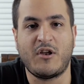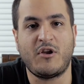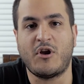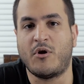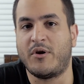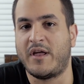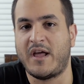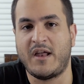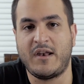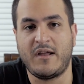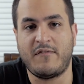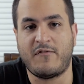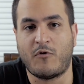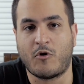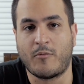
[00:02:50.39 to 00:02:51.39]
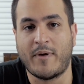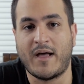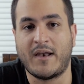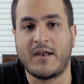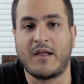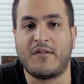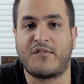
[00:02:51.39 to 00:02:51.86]
You can go into any
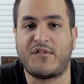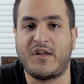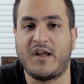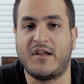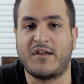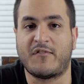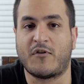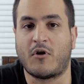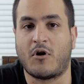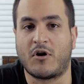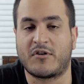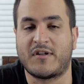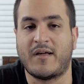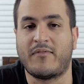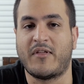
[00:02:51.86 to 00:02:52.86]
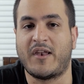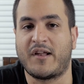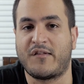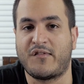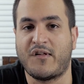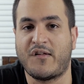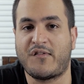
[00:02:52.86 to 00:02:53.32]
format and see a different archetype that
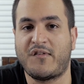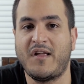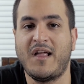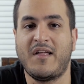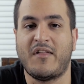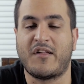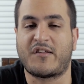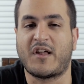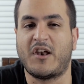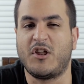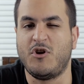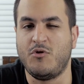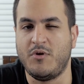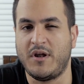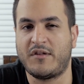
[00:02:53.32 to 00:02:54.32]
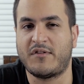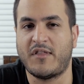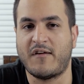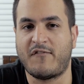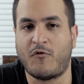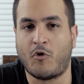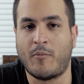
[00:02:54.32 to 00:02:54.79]
exists that's kind of unique to
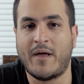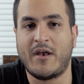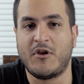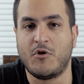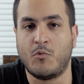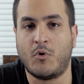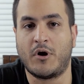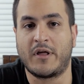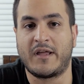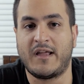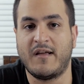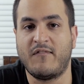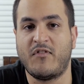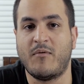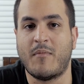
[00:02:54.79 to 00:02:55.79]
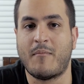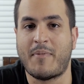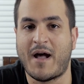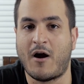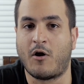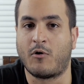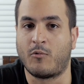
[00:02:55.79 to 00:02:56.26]
that format, and you want to give them a
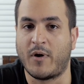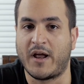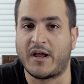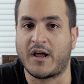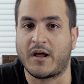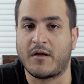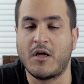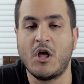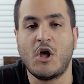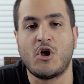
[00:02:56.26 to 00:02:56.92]
power ranking.